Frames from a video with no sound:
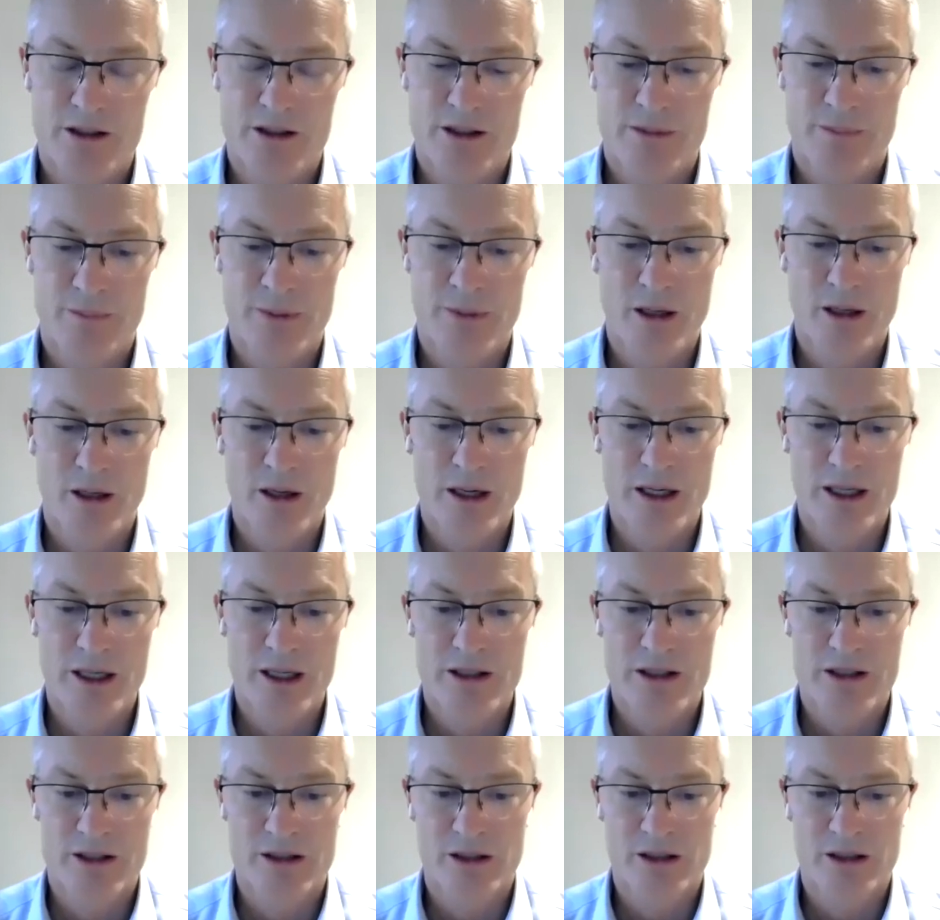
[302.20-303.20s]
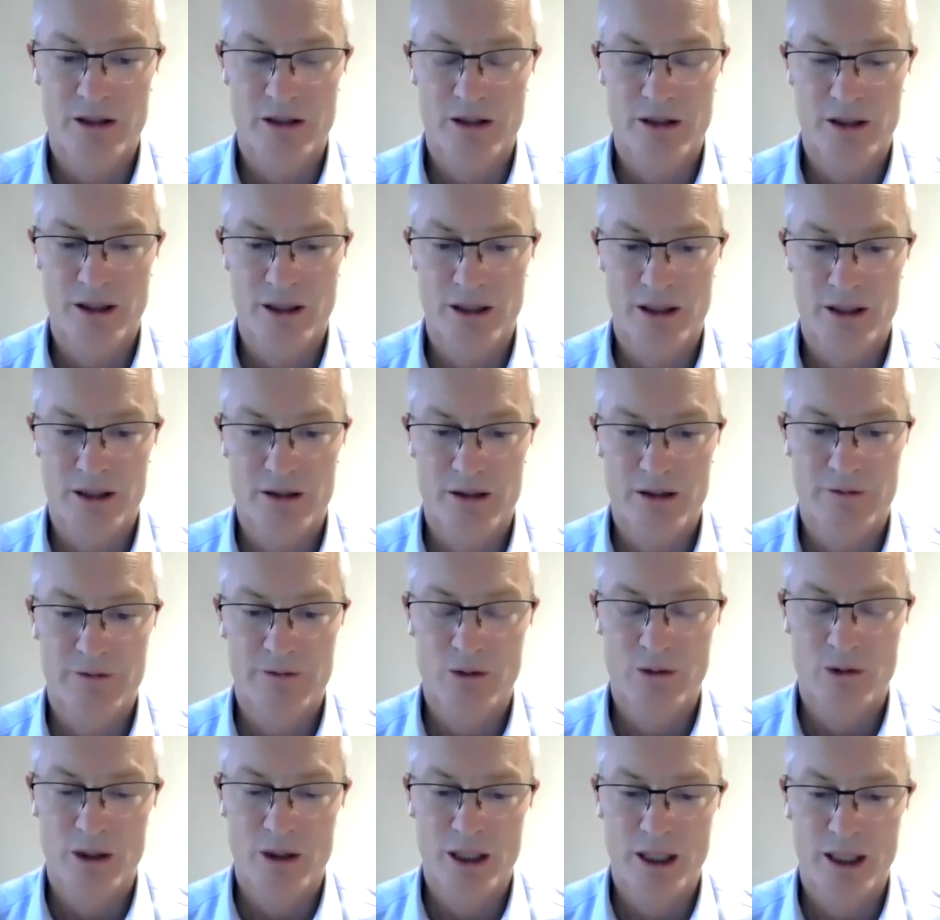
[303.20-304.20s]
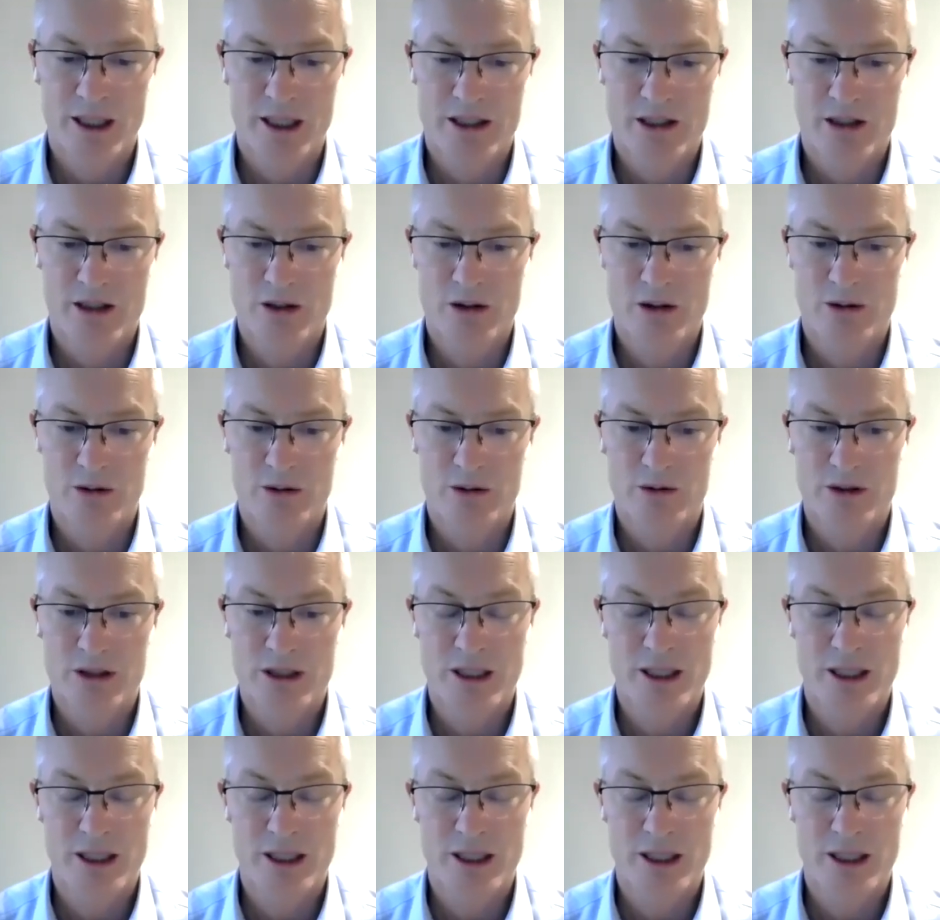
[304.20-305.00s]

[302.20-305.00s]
supply is forecast to